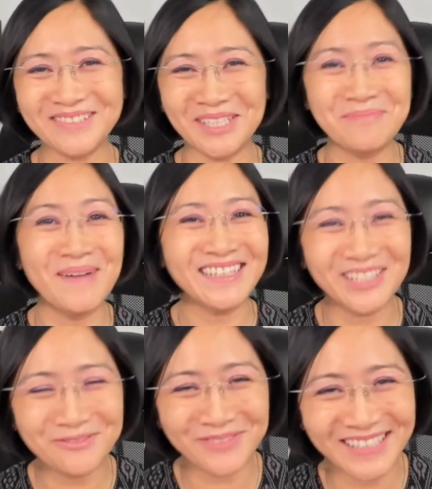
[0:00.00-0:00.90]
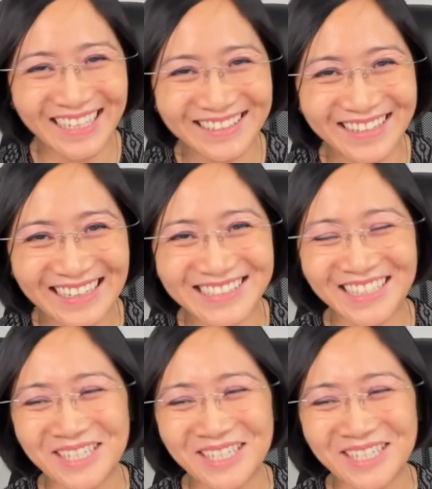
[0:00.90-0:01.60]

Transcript: I mean, it might not feel like that